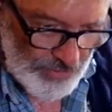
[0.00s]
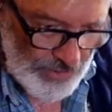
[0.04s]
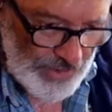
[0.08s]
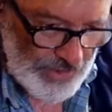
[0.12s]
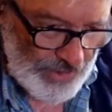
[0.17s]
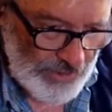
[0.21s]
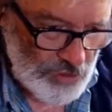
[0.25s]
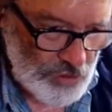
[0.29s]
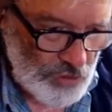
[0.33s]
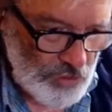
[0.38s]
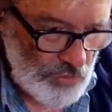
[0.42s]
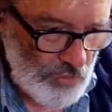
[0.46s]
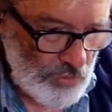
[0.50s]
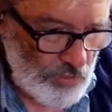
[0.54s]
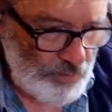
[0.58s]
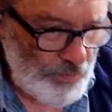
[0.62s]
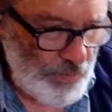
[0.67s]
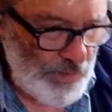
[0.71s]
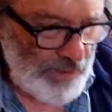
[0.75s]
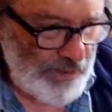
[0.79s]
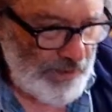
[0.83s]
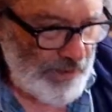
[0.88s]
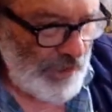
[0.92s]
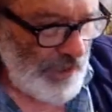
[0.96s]
the actual
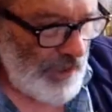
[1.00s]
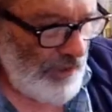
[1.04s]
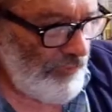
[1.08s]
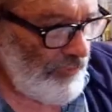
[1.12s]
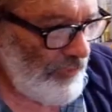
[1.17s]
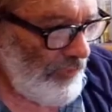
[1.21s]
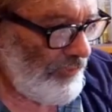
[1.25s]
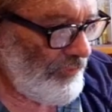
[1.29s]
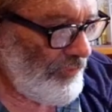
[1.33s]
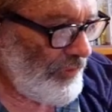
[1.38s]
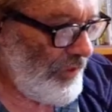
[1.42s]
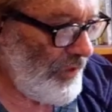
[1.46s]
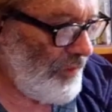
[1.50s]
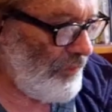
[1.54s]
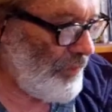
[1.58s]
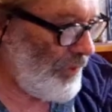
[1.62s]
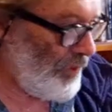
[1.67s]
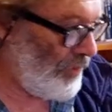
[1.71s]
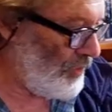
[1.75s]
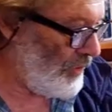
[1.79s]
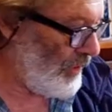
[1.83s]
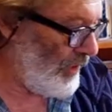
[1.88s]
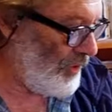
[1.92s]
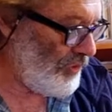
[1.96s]
PDF of the
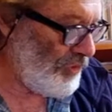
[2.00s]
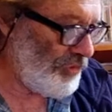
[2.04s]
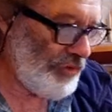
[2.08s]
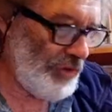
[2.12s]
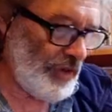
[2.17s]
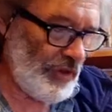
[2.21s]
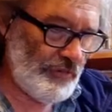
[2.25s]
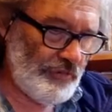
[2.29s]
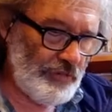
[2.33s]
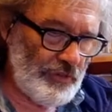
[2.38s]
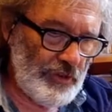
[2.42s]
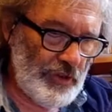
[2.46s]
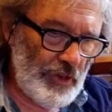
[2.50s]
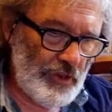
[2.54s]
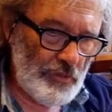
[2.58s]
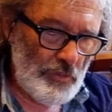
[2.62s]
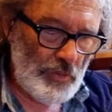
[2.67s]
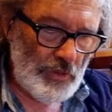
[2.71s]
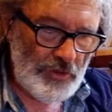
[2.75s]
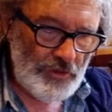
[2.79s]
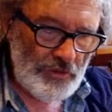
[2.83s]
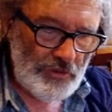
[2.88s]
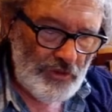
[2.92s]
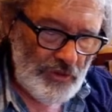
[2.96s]
building itself, another
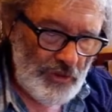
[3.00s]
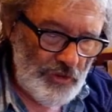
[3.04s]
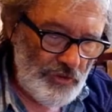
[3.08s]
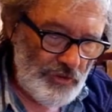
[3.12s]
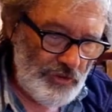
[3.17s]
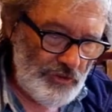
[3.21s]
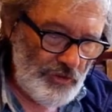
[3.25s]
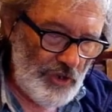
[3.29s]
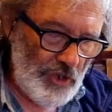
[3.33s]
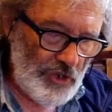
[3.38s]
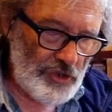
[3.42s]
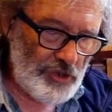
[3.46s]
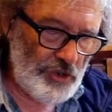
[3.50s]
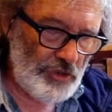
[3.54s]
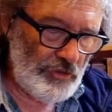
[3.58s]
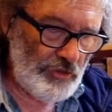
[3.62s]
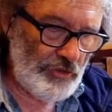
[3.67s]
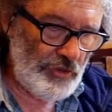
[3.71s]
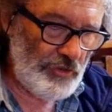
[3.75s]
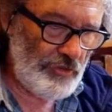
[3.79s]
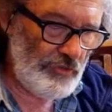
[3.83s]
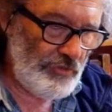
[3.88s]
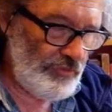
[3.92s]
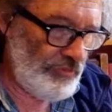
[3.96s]
one is the
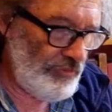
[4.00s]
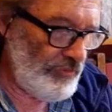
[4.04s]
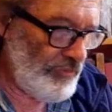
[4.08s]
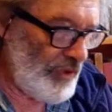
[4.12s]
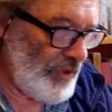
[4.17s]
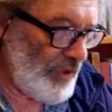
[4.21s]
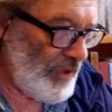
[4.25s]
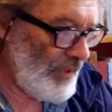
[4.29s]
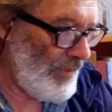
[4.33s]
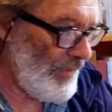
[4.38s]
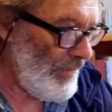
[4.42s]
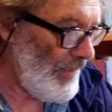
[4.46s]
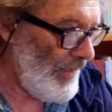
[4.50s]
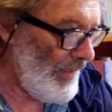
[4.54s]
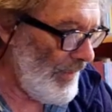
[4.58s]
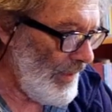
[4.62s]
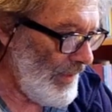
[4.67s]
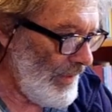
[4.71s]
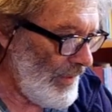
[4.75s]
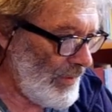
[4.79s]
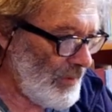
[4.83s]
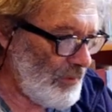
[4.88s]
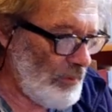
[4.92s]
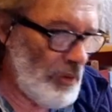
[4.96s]
instructions of
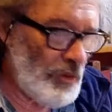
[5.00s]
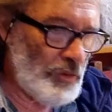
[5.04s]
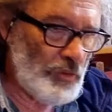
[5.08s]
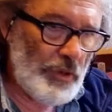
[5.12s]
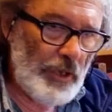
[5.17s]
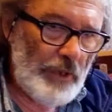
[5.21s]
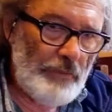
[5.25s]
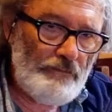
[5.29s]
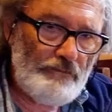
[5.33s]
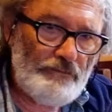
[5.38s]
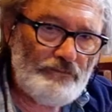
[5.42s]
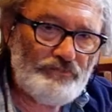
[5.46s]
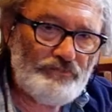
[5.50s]
how to build it.